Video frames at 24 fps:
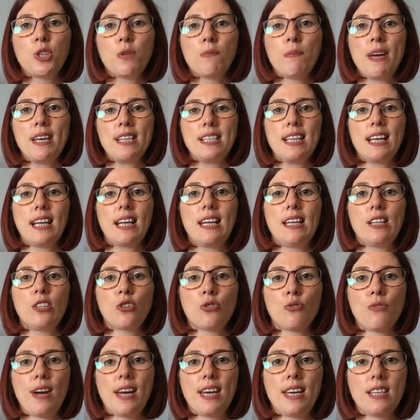You basically
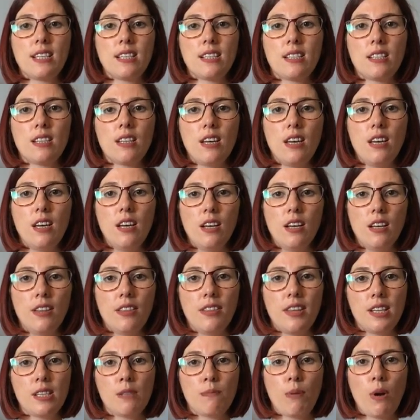trace
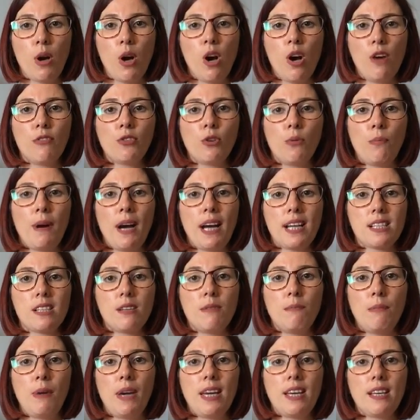this part of your
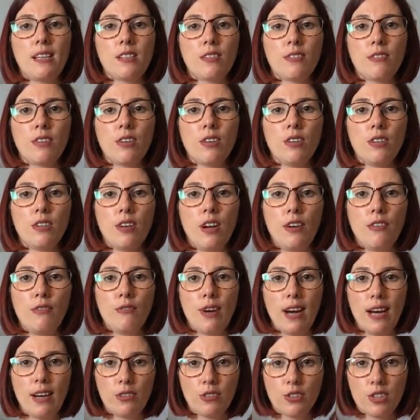pattern piece and
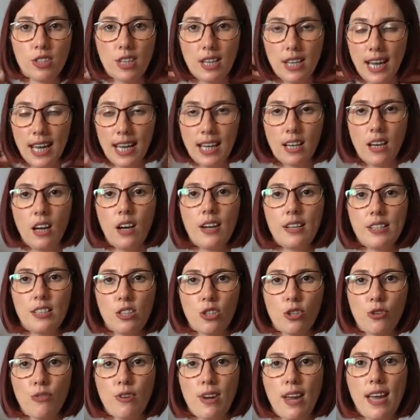round the neckline to
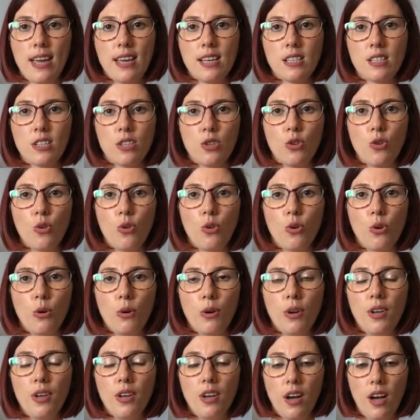create your
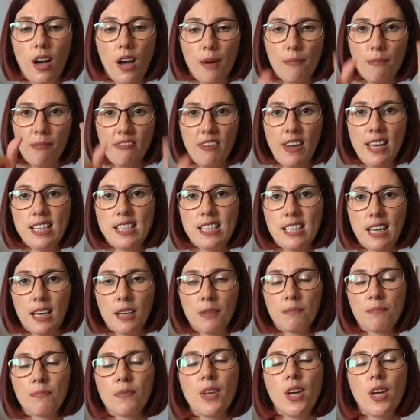facing.